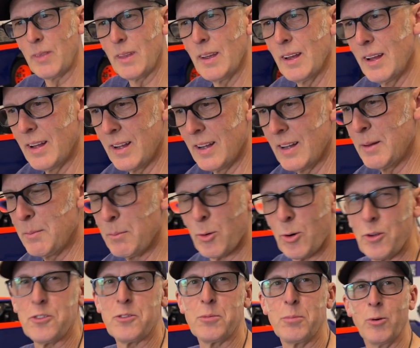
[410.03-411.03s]

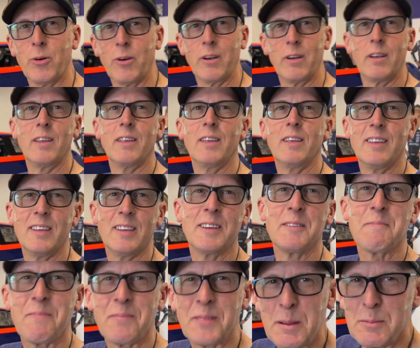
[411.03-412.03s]
Moral support.
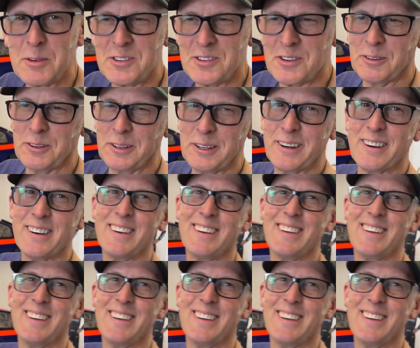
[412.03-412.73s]
I'm a cheerleader.